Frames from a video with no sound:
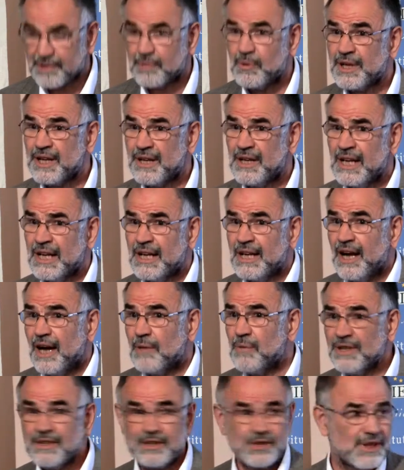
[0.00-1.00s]
So what I
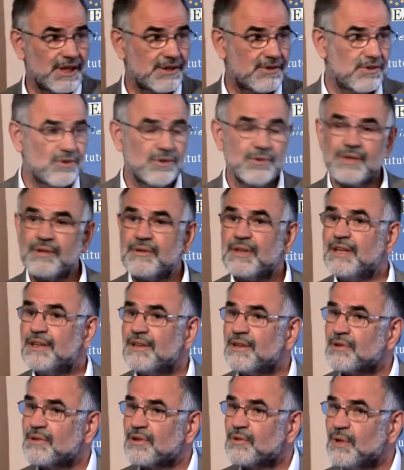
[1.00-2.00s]
want to try to do in
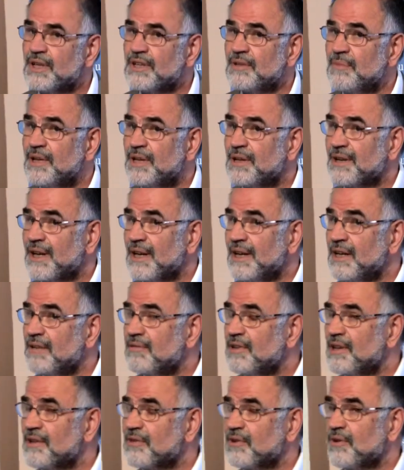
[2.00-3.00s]
the sort of 20 minutes I
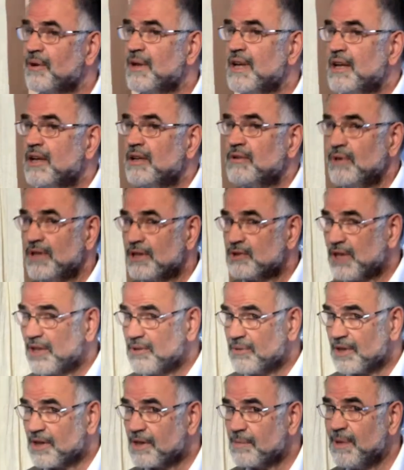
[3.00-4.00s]
have is to really try
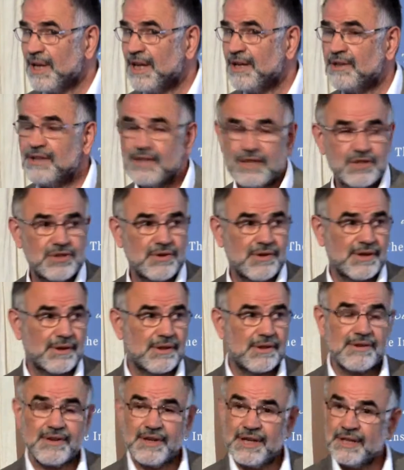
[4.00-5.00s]
to explain the issues
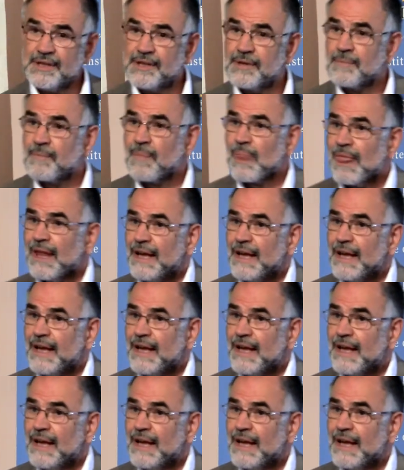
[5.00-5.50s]
at stake.